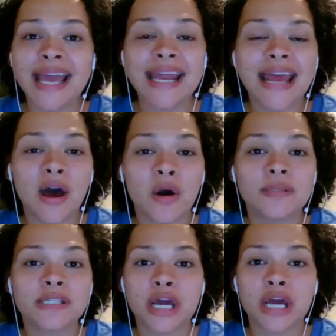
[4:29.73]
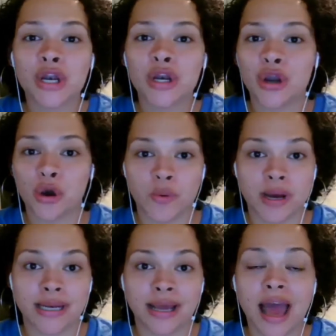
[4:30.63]
it helps no
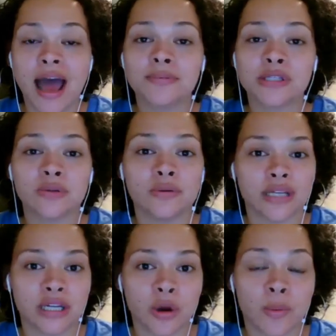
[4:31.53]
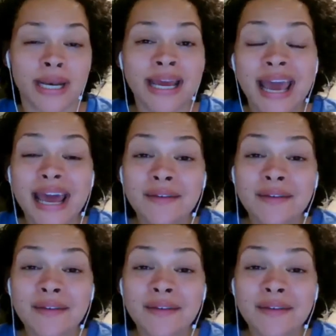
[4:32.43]
one absolutely no one